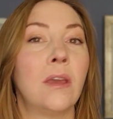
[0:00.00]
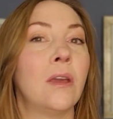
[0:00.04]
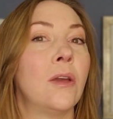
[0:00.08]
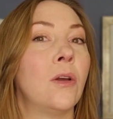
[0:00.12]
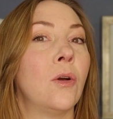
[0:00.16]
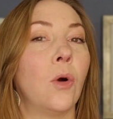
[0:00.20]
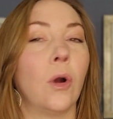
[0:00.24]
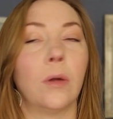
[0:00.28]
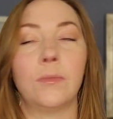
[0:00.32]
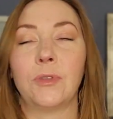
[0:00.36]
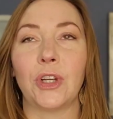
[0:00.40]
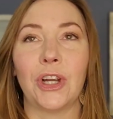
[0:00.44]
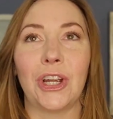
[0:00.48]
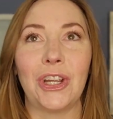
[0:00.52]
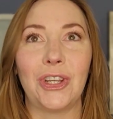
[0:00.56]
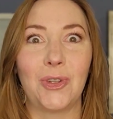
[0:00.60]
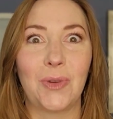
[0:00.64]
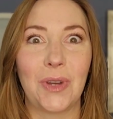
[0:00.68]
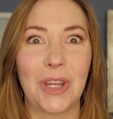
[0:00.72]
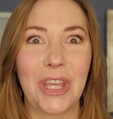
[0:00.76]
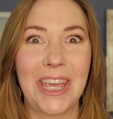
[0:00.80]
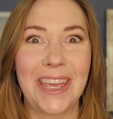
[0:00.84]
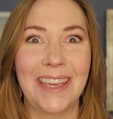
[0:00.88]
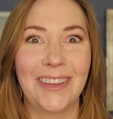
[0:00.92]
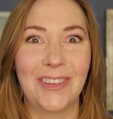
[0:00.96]
Or I'm sorry,
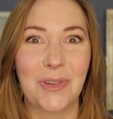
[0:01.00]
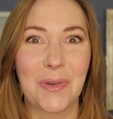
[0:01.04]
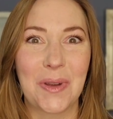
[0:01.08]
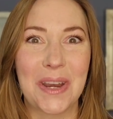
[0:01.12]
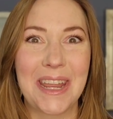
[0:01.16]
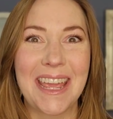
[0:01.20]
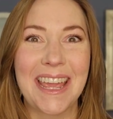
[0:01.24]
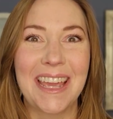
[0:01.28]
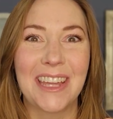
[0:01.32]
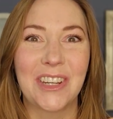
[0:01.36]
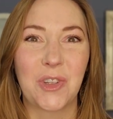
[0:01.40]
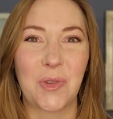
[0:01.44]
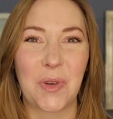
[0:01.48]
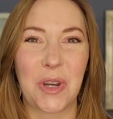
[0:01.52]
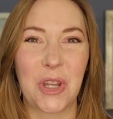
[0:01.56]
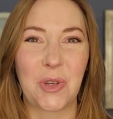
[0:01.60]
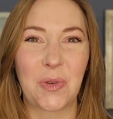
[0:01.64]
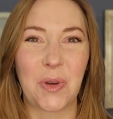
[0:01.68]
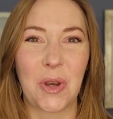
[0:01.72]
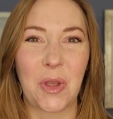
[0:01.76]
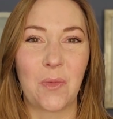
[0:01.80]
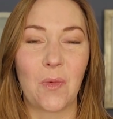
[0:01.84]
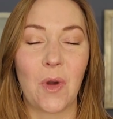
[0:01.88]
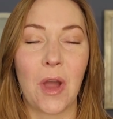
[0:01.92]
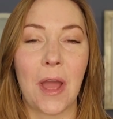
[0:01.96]
2020 and
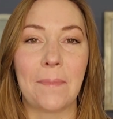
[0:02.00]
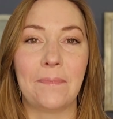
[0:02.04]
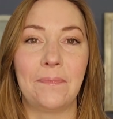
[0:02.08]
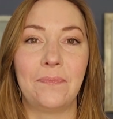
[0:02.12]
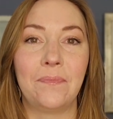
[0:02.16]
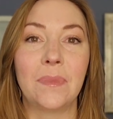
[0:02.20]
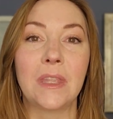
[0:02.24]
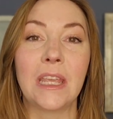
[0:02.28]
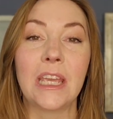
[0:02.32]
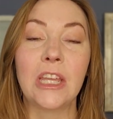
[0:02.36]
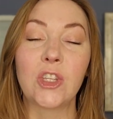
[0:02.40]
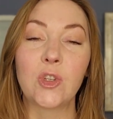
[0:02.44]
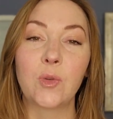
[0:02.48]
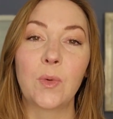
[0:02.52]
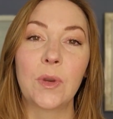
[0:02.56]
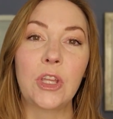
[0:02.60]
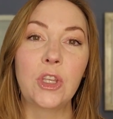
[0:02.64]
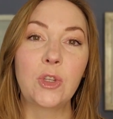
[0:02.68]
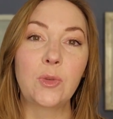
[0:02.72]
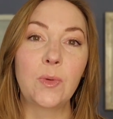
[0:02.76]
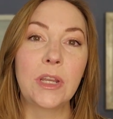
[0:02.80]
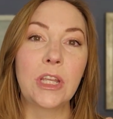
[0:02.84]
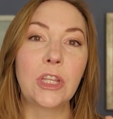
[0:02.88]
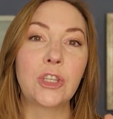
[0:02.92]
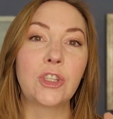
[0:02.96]
2021. In
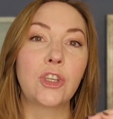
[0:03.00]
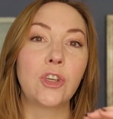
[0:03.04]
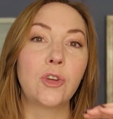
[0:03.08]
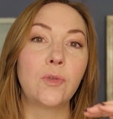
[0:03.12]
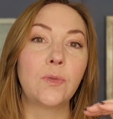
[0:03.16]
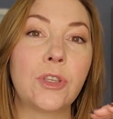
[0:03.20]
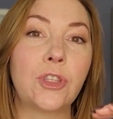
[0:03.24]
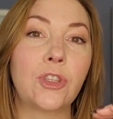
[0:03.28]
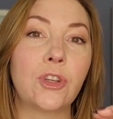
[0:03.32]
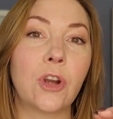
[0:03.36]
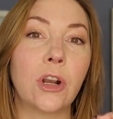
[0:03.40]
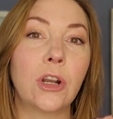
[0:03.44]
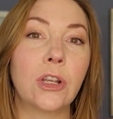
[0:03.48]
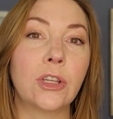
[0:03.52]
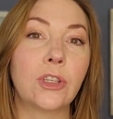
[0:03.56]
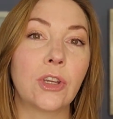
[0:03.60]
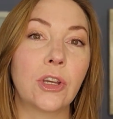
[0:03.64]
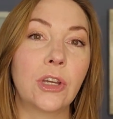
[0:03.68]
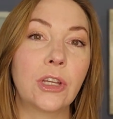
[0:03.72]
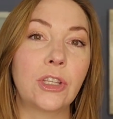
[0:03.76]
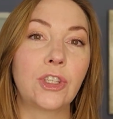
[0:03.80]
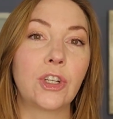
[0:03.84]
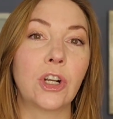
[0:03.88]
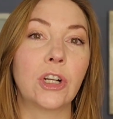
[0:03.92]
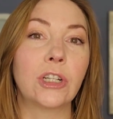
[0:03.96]
2022, we saw
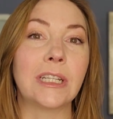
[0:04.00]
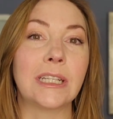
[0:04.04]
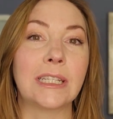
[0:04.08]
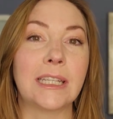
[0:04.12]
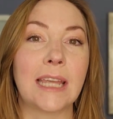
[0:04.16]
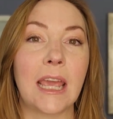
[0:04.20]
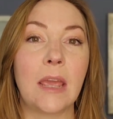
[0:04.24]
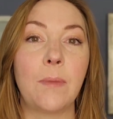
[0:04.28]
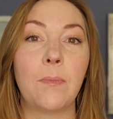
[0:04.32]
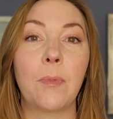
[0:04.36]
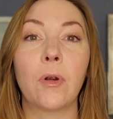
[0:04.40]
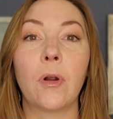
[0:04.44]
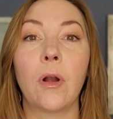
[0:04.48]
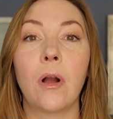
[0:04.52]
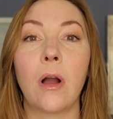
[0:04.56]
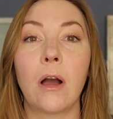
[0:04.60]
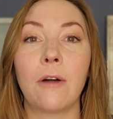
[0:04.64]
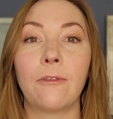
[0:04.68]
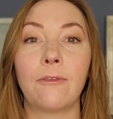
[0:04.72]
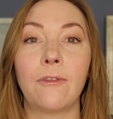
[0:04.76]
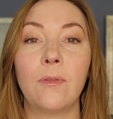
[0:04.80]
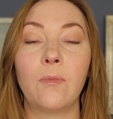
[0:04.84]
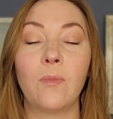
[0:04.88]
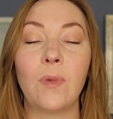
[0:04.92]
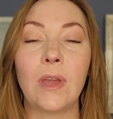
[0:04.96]
it start to taper
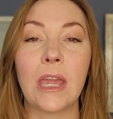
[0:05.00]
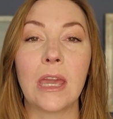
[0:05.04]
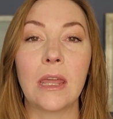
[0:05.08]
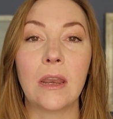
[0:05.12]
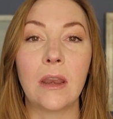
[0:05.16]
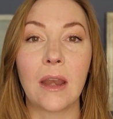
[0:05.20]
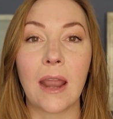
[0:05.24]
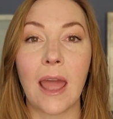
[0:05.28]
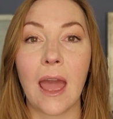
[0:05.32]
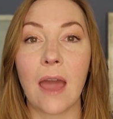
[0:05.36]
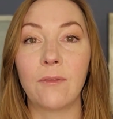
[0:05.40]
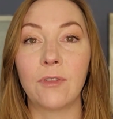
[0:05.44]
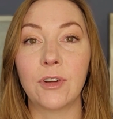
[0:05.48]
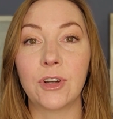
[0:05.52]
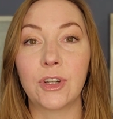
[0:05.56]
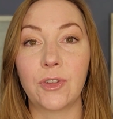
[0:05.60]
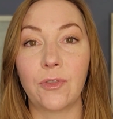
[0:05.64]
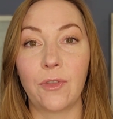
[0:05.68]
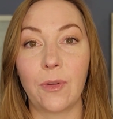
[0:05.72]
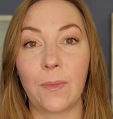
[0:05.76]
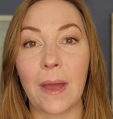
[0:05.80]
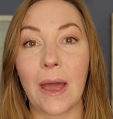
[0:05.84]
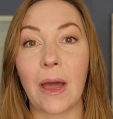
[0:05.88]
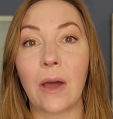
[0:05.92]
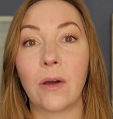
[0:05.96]
off, and we hit an average of
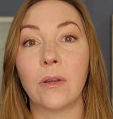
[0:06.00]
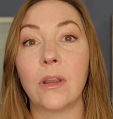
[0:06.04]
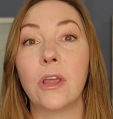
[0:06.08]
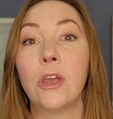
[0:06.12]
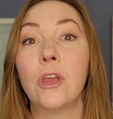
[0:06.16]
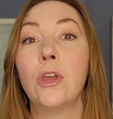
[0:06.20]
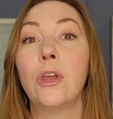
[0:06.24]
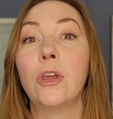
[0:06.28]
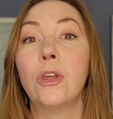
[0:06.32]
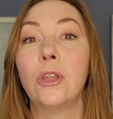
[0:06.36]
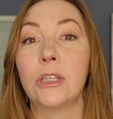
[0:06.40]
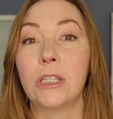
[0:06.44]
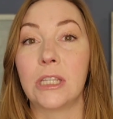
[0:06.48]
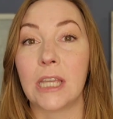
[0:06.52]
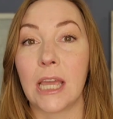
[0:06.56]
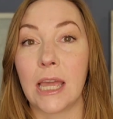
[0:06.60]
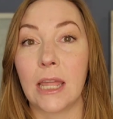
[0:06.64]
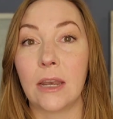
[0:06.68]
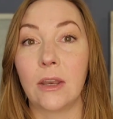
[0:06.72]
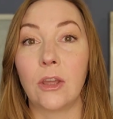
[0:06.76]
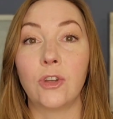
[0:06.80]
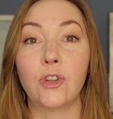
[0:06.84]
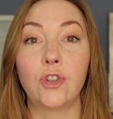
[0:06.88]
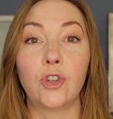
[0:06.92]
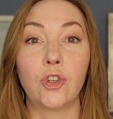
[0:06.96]
about
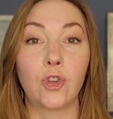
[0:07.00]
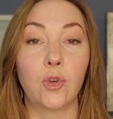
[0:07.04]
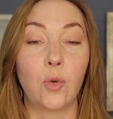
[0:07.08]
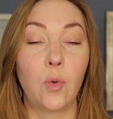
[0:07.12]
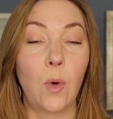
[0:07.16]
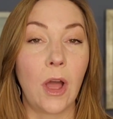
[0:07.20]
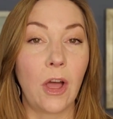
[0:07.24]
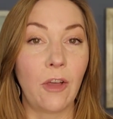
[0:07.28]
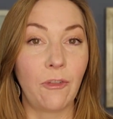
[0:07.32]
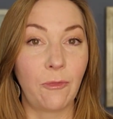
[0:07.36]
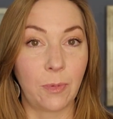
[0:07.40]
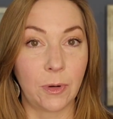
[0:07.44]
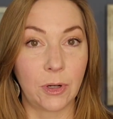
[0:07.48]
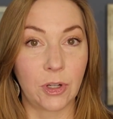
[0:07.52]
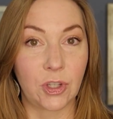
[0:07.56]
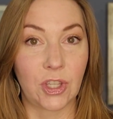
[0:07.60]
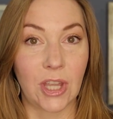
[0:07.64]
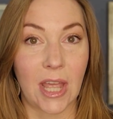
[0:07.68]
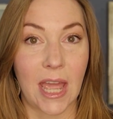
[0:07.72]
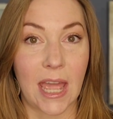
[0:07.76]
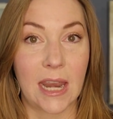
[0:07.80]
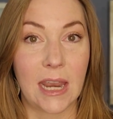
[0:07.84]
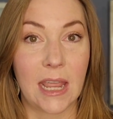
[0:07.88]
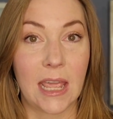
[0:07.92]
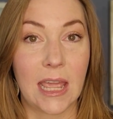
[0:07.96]
10 to
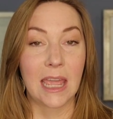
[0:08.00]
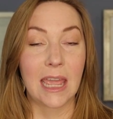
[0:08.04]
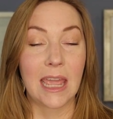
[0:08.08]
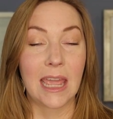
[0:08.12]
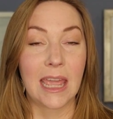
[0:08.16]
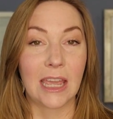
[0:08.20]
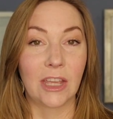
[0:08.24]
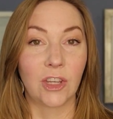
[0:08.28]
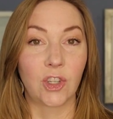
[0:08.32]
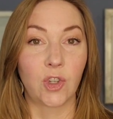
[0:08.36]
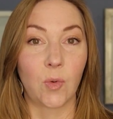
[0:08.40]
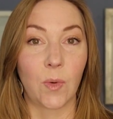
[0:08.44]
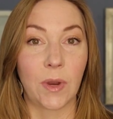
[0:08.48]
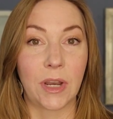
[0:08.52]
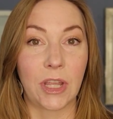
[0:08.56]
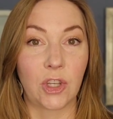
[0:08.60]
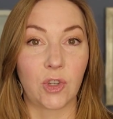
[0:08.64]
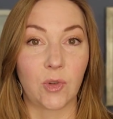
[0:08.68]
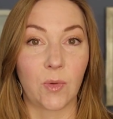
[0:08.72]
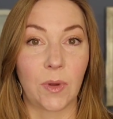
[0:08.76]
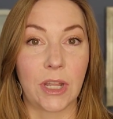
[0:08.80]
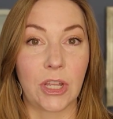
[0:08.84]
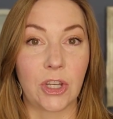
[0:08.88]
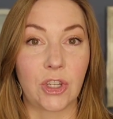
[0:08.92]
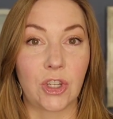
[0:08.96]
12% in
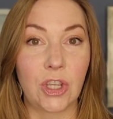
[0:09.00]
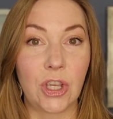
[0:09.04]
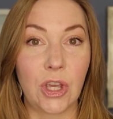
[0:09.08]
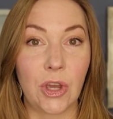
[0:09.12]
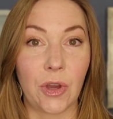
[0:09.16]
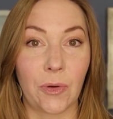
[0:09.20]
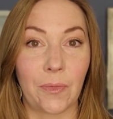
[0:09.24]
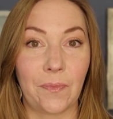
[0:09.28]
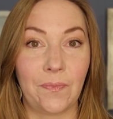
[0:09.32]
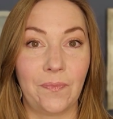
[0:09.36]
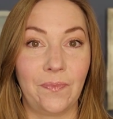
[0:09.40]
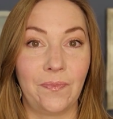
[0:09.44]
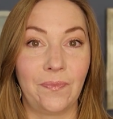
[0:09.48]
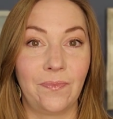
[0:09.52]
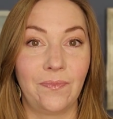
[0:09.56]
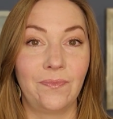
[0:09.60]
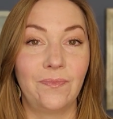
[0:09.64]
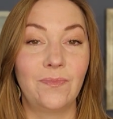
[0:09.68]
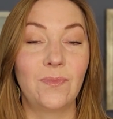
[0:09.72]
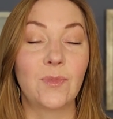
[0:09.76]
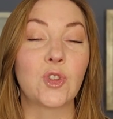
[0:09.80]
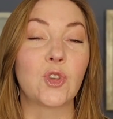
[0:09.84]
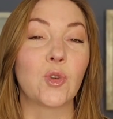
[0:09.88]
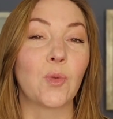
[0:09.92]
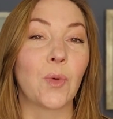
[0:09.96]
2022.
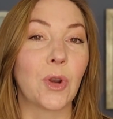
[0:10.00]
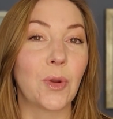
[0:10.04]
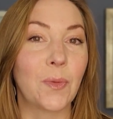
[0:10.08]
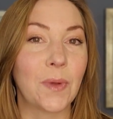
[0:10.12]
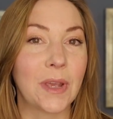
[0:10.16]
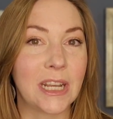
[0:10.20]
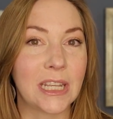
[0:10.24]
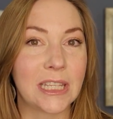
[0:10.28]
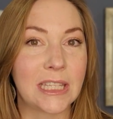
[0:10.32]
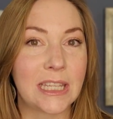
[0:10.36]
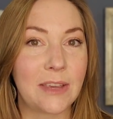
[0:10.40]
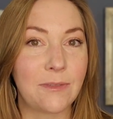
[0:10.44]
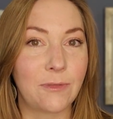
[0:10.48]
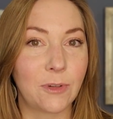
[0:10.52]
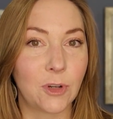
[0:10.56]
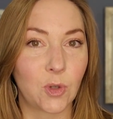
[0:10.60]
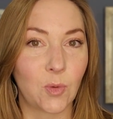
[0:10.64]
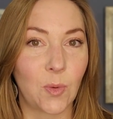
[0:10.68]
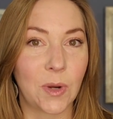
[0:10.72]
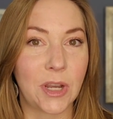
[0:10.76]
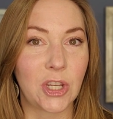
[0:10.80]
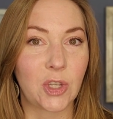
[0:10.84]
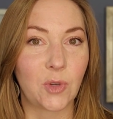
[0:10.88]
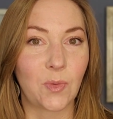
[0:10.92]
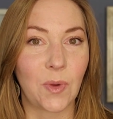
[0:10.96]
So what are we going to see for
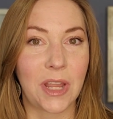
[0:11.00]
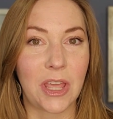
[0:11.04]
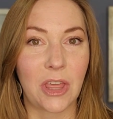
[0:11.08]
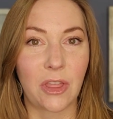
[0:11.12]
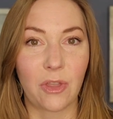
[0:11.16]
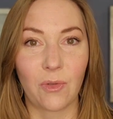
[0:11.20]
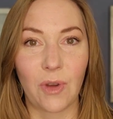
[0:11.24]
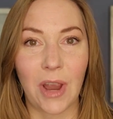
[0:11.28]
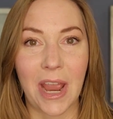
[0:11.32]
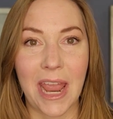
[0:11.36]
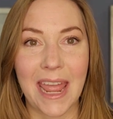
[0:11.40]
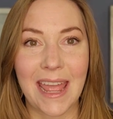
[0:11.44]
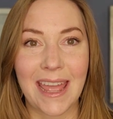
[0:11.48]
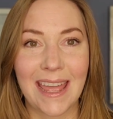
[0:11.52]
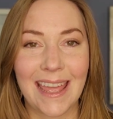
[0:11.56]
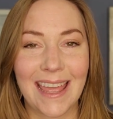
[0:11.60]
2023?